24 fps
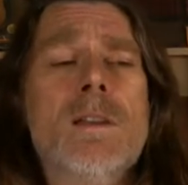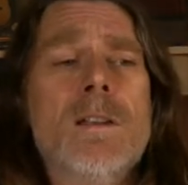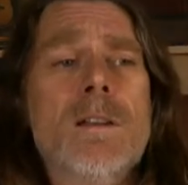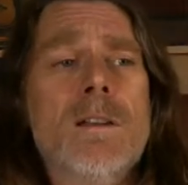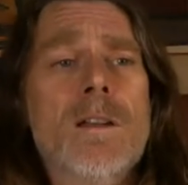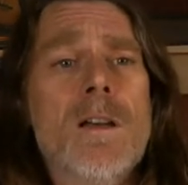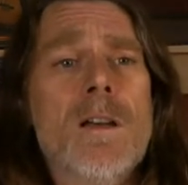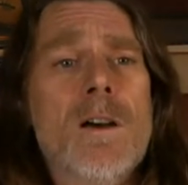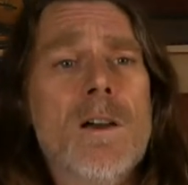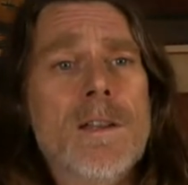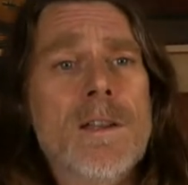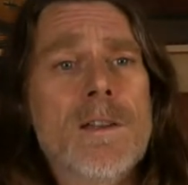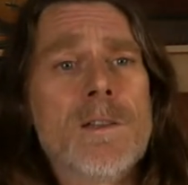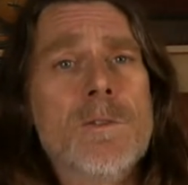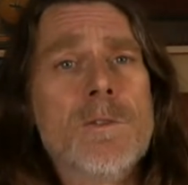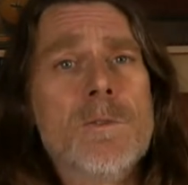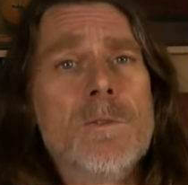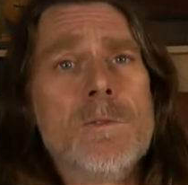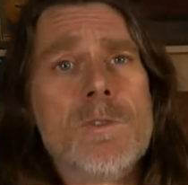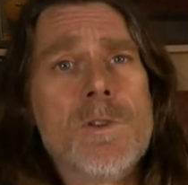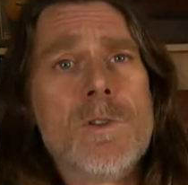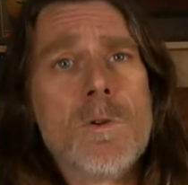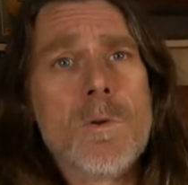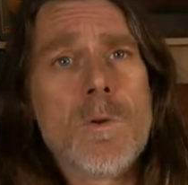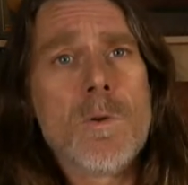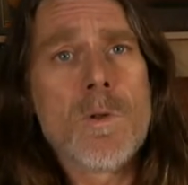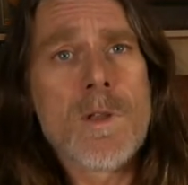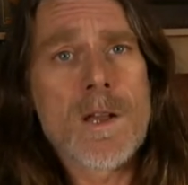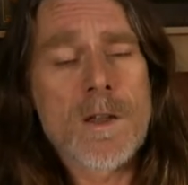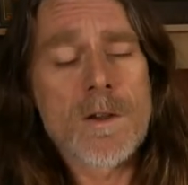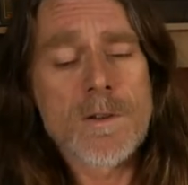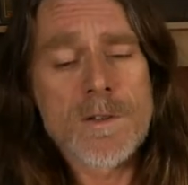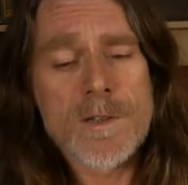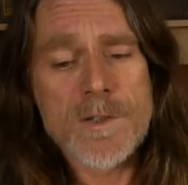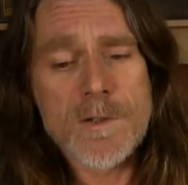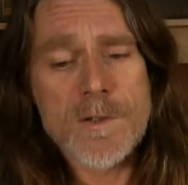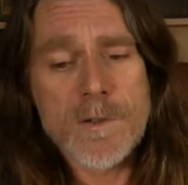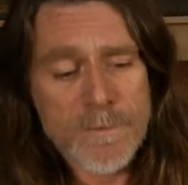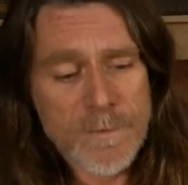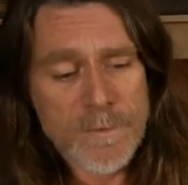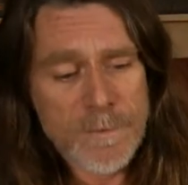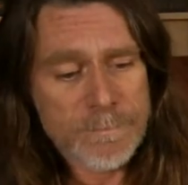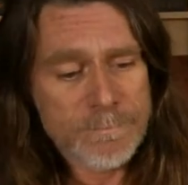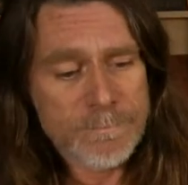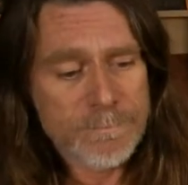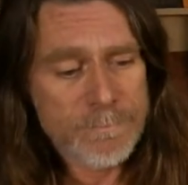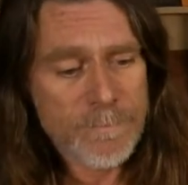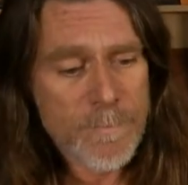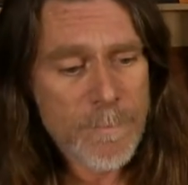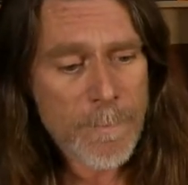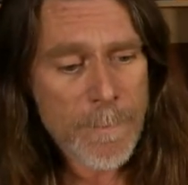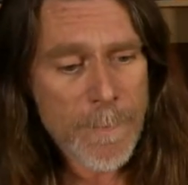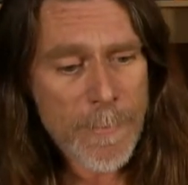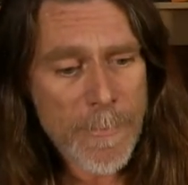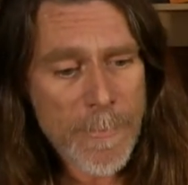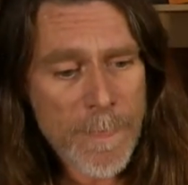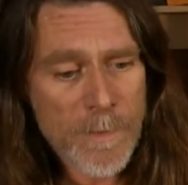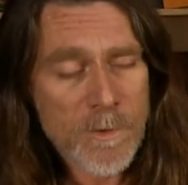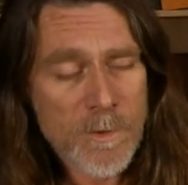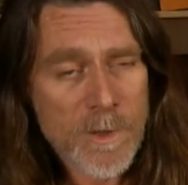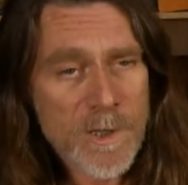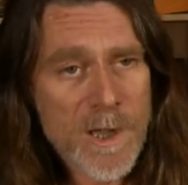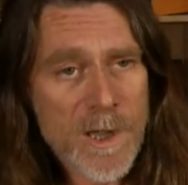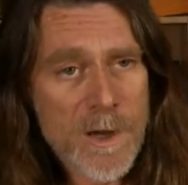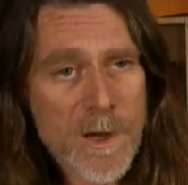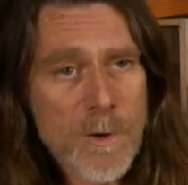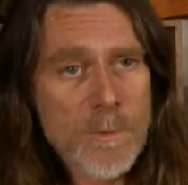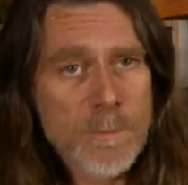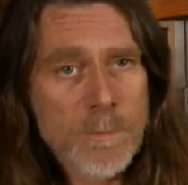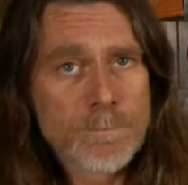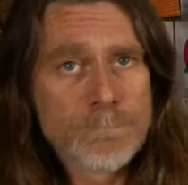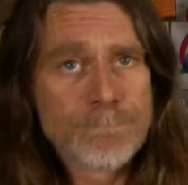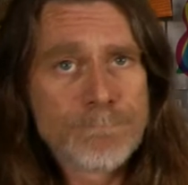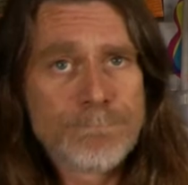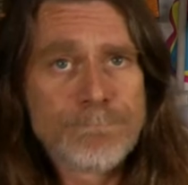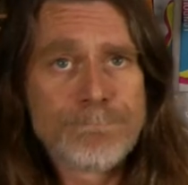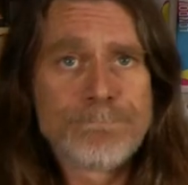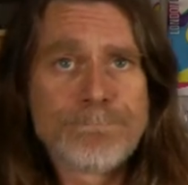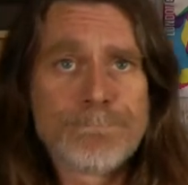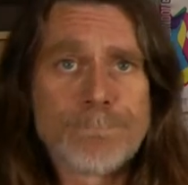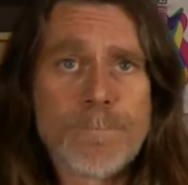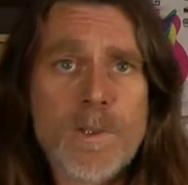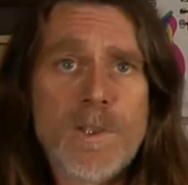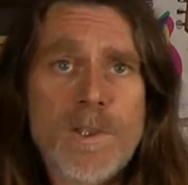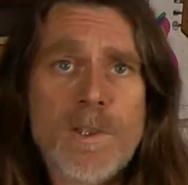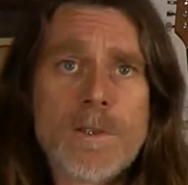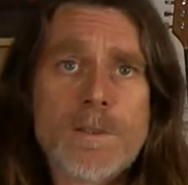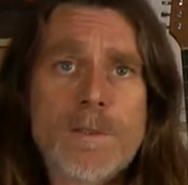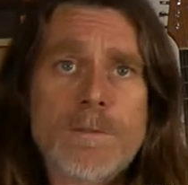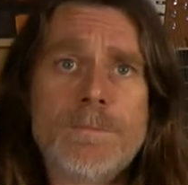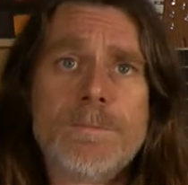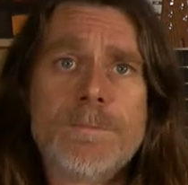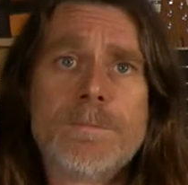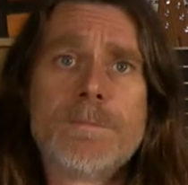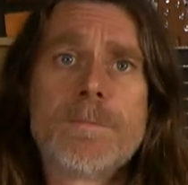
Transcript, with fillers: like, and do all that kind of stuff. Right, Carol, we're done.